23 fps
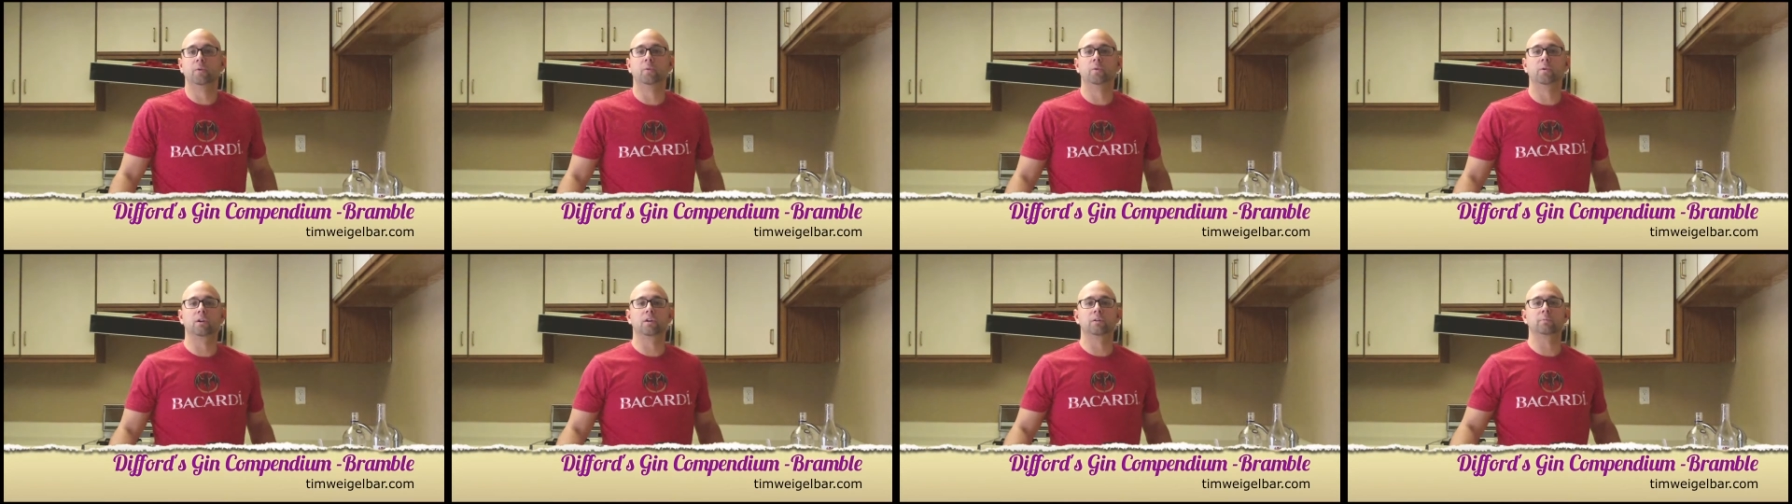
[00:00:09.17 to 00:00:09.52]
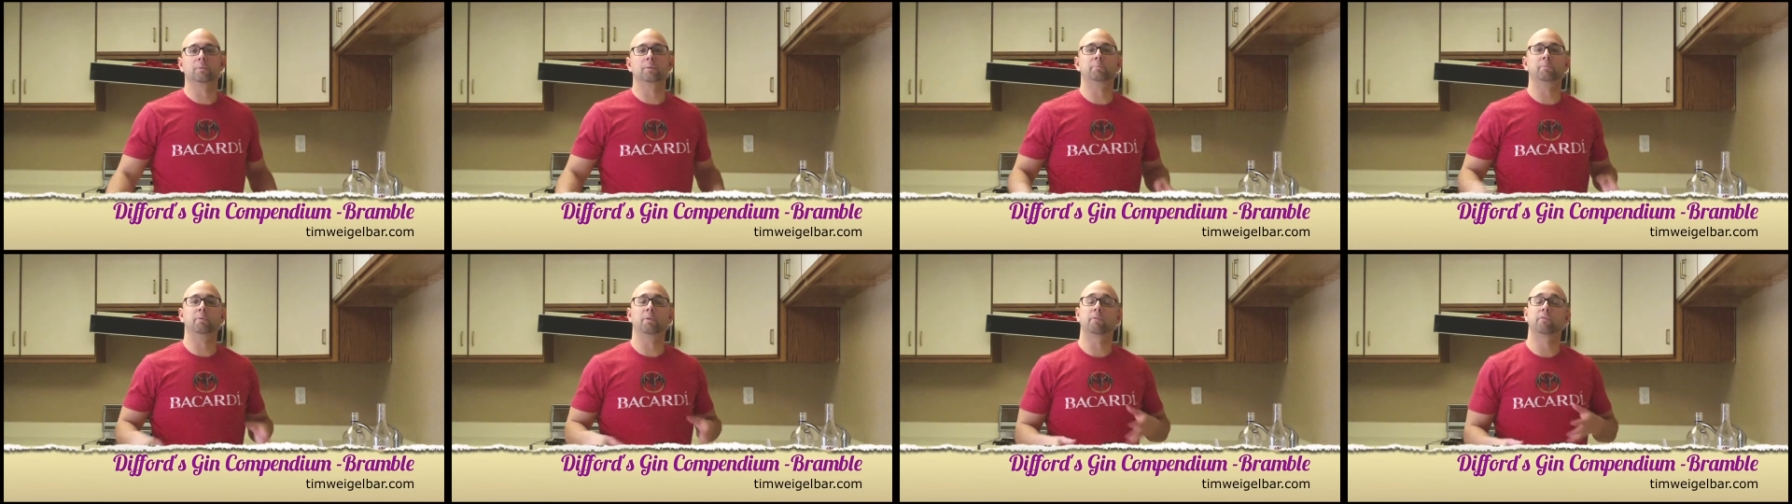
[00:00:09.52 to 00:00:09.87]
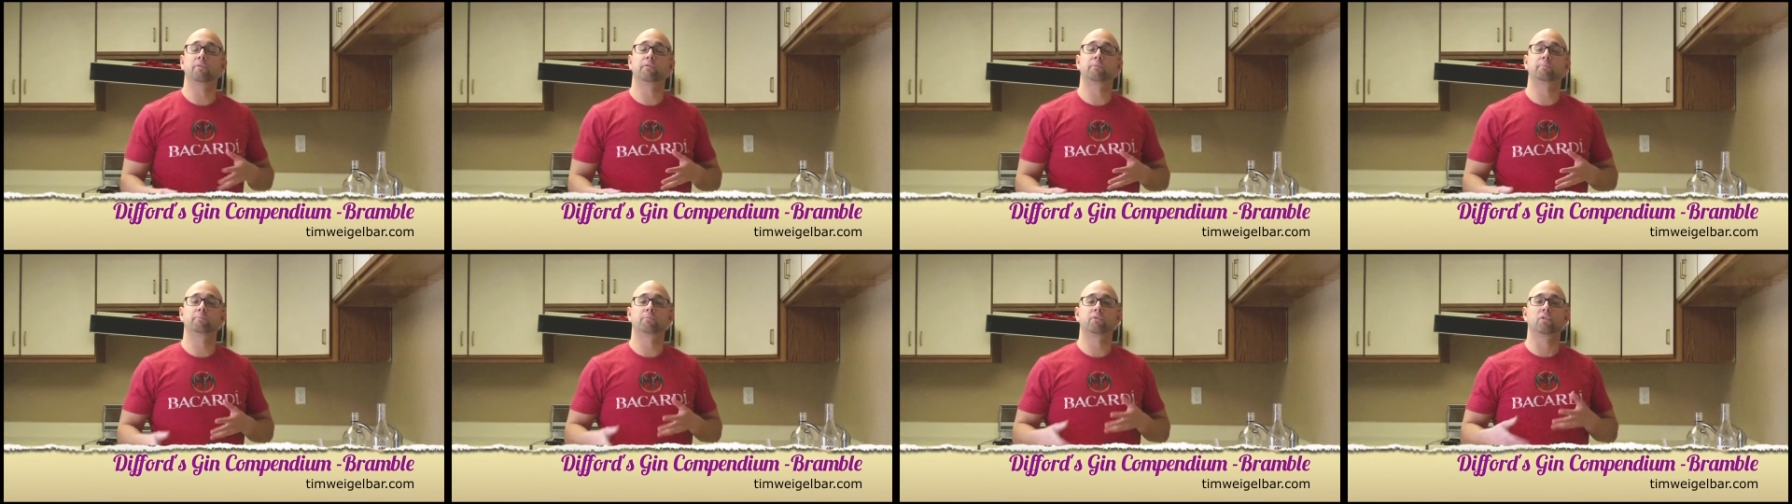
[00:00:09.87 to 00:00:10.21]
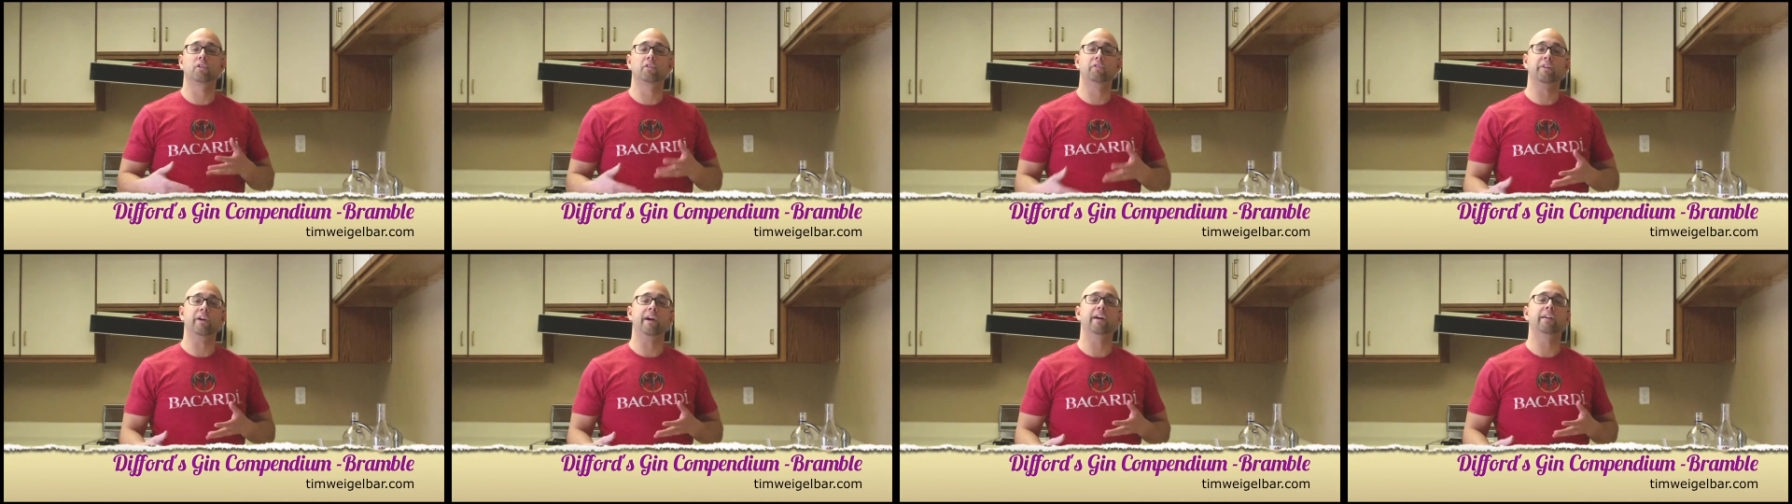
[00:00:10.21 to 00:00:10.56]
we're going to be
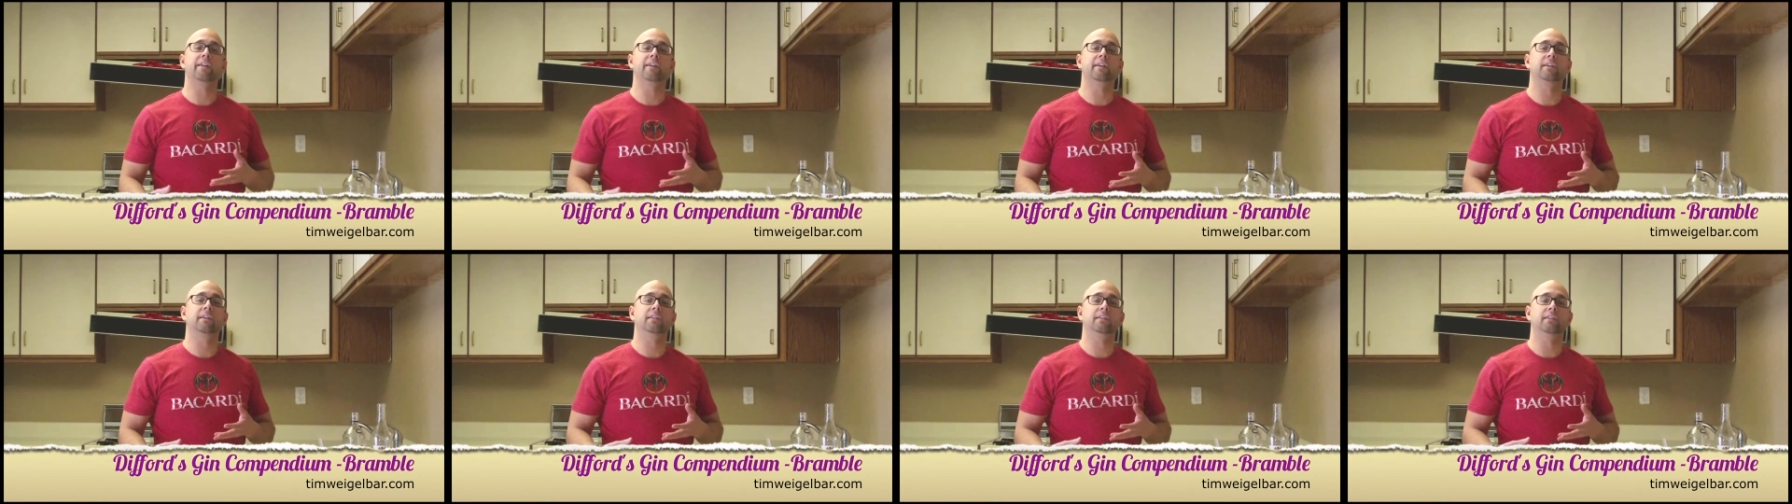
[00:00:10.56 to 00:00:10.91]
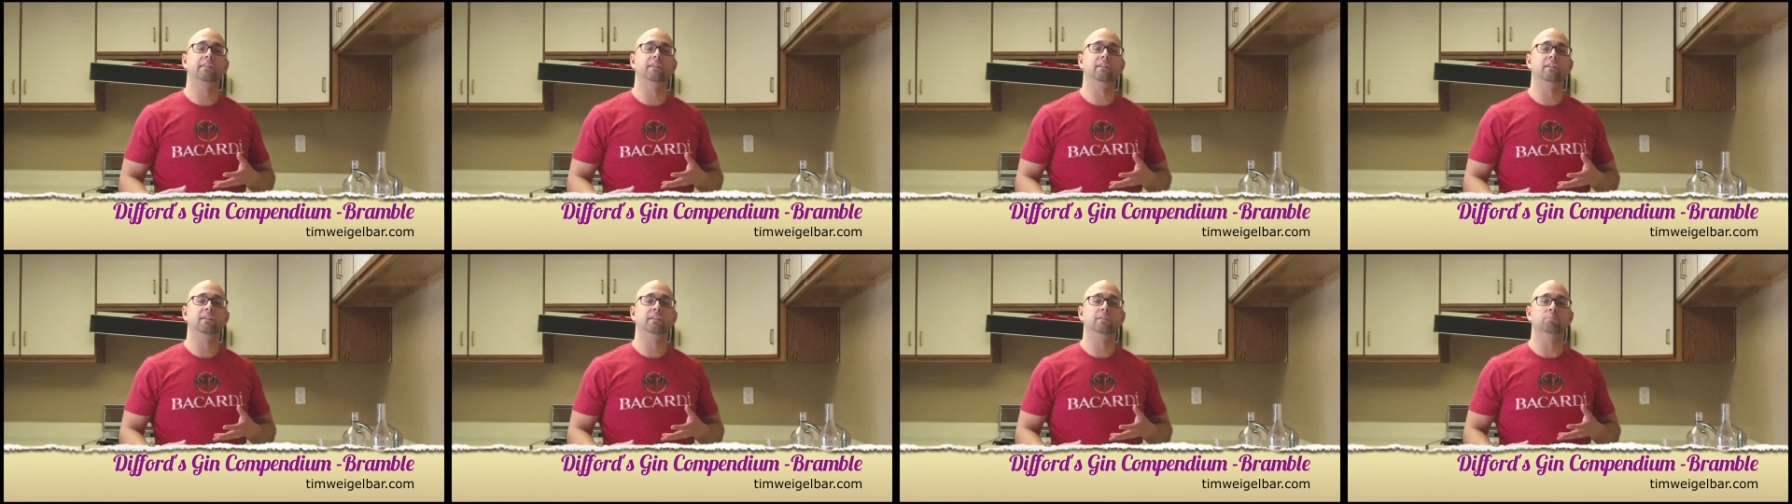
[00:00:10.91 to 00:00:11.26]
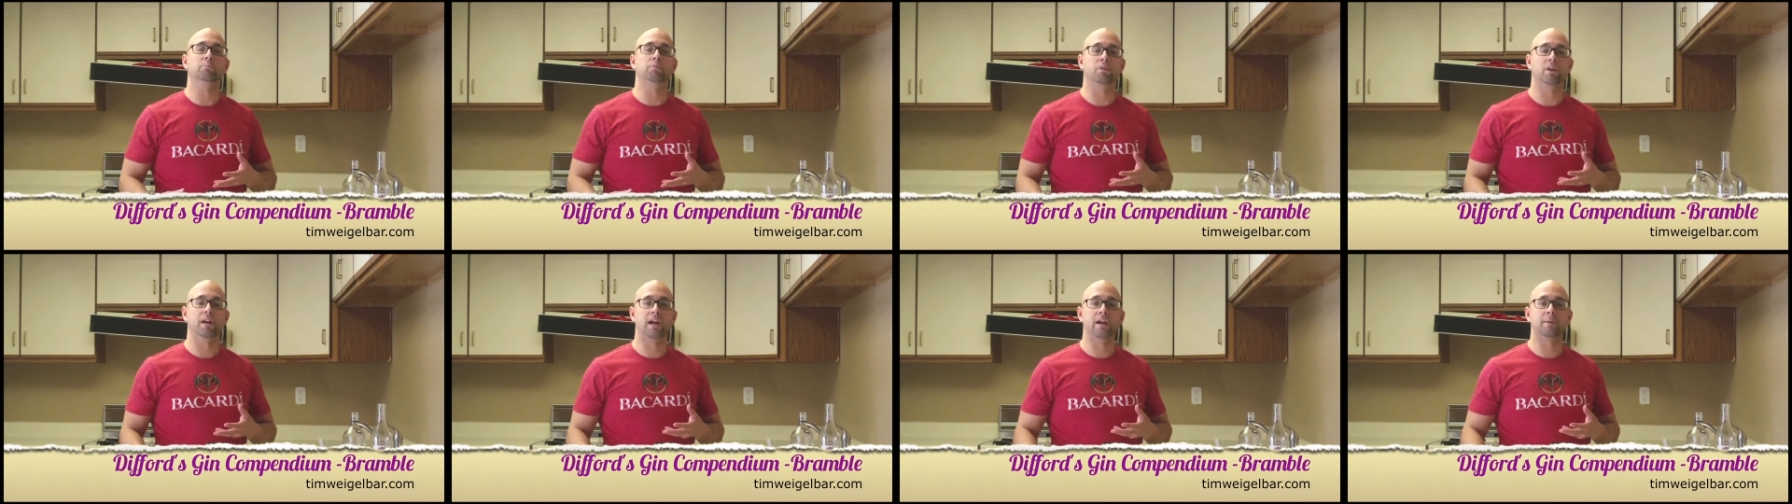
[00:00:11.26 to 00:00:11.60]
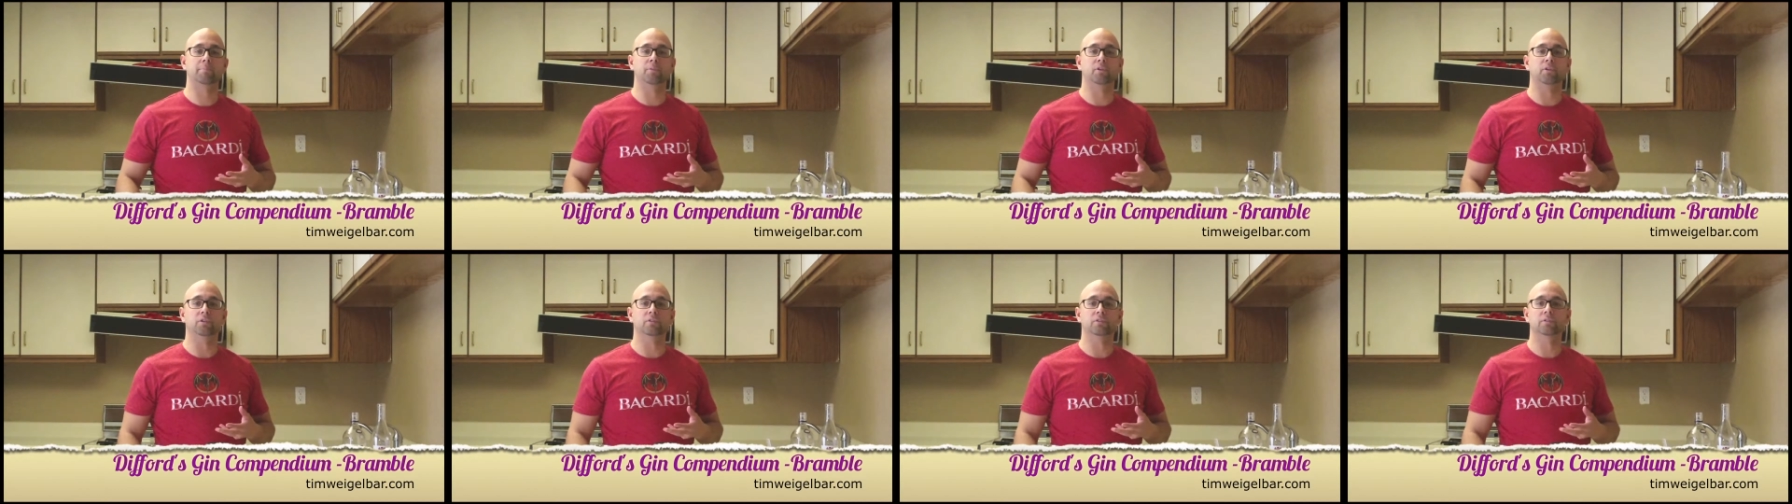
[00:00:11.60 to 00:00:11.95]
profiling the
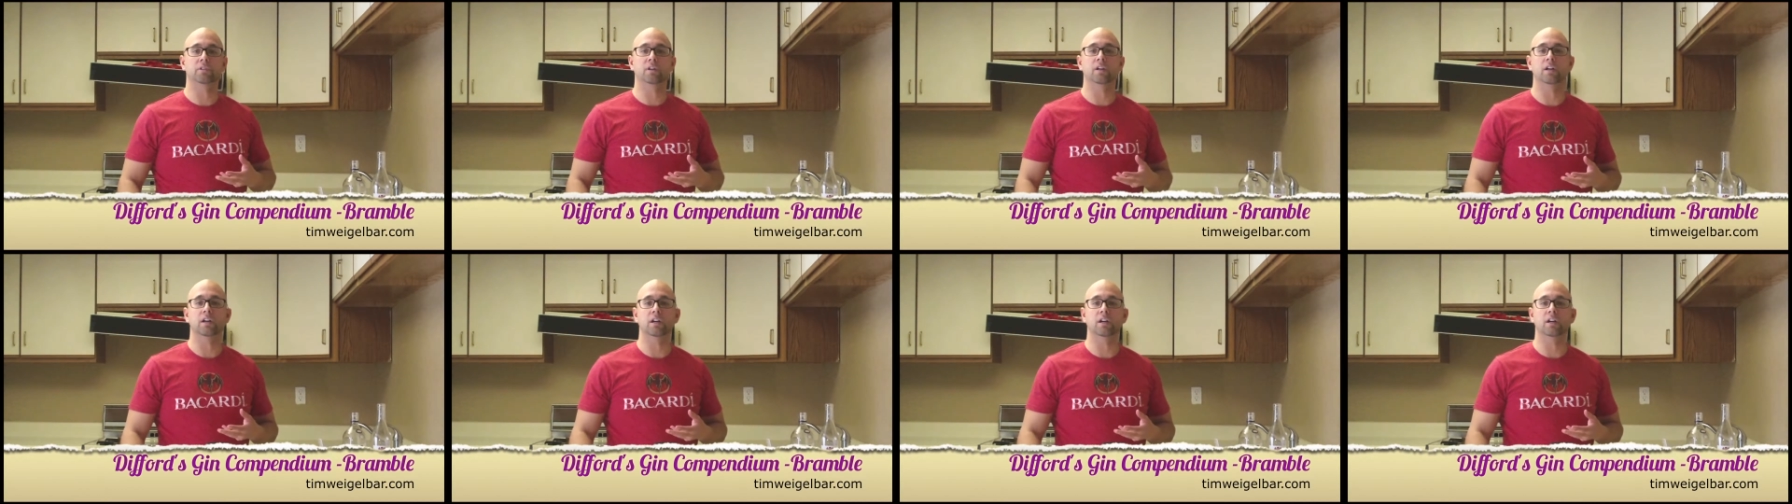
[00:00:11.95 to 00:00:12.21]
Bramble.